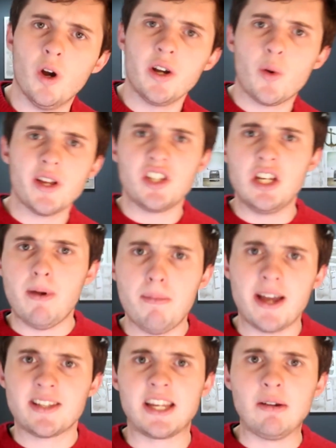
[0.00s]
One question you may be
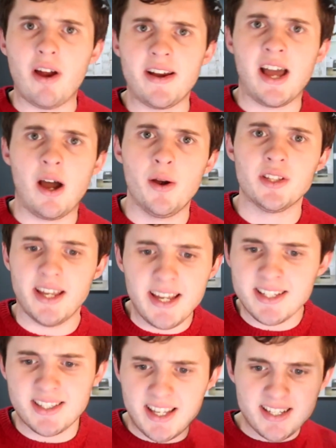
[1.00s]
asking right now is
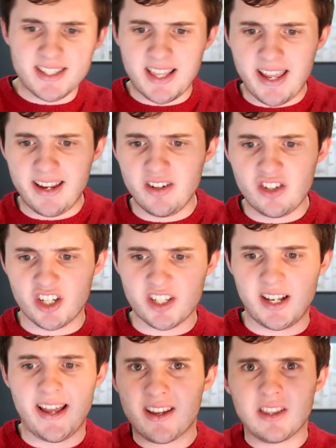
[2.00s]
this thing
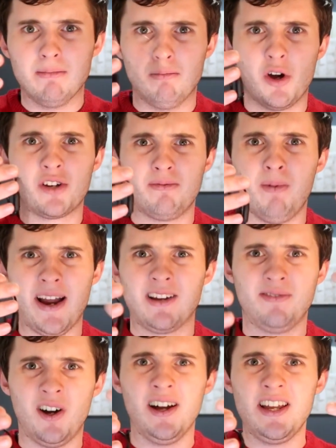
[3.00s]
just like the Modmic
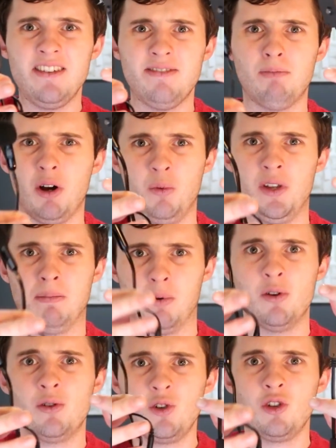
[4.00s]
5 but with a
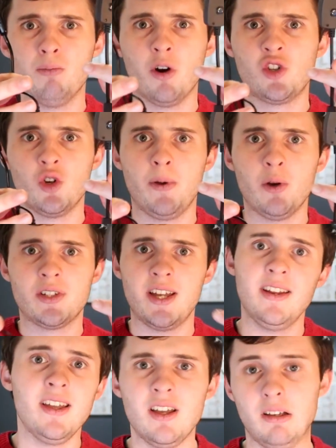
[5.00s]
Bluetooth module built in?